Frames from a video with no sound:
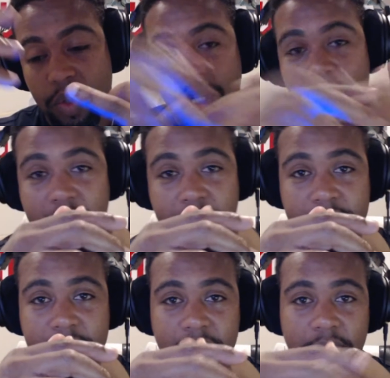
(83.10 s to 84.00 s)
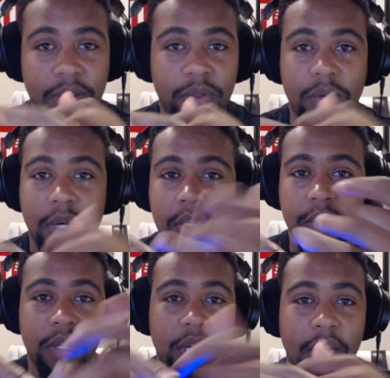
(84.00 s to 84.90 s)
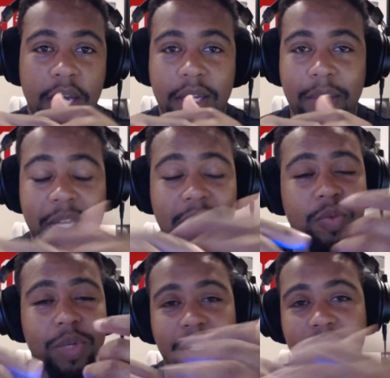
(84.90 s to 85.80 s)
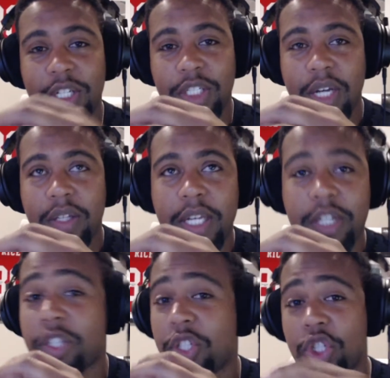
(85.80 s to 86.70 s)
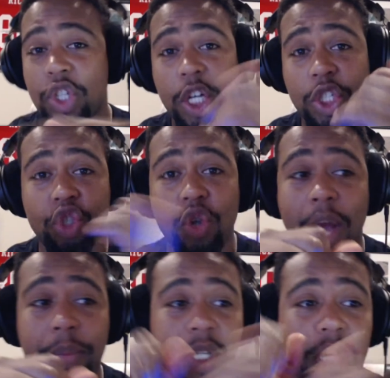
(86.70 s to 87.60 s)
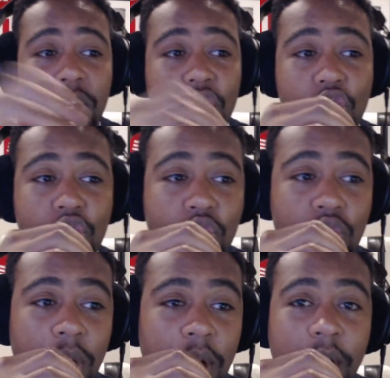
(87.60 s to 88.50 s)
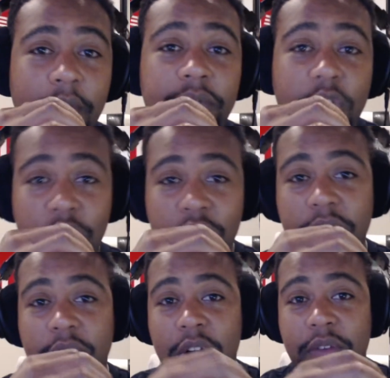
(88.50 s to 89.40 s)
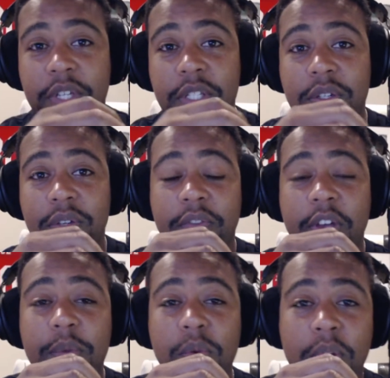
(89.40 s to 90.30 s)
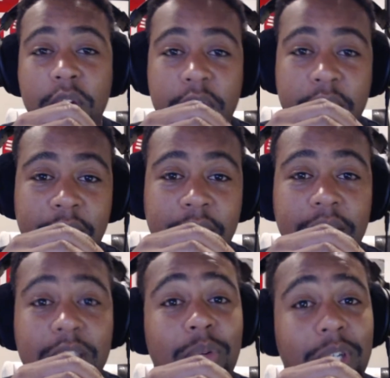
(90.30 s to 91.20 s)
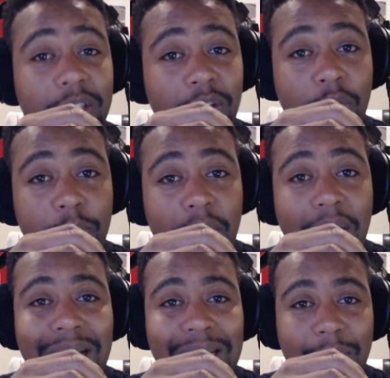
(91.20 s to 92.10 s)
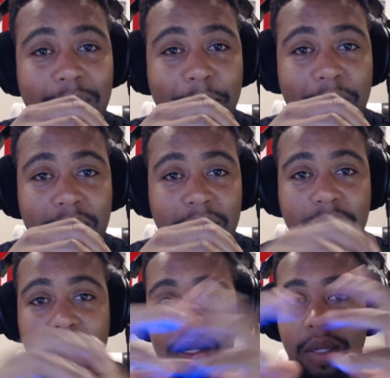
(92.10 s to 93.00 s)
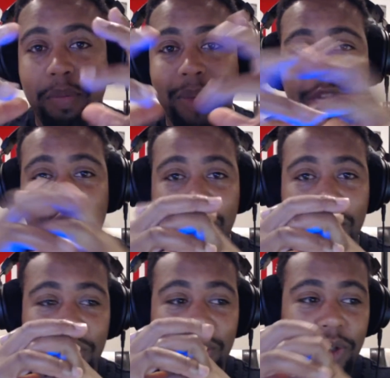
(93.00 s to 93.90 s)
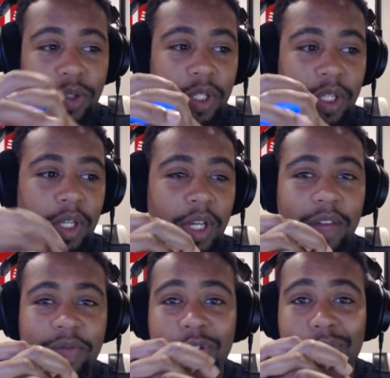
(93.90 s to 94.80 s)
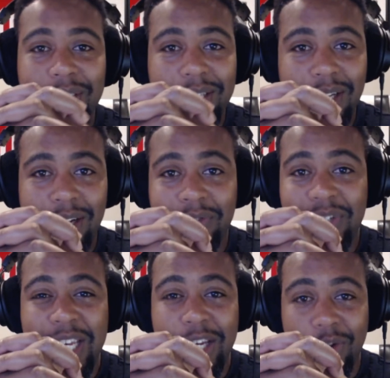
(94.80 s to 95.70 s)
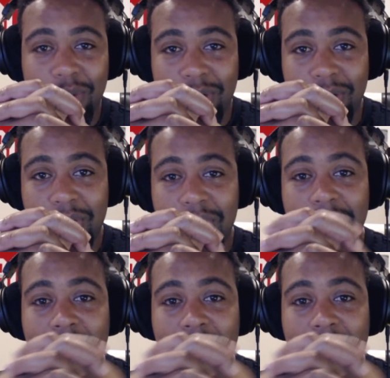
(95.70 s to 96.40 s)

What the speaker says: class through Unearthed Arcana. I mean, it's really fleshed out. They just dropped a new version of Artificer in February. It's pretty dope. Highly recommend it. Magic users, infusing stuff, tinkerers,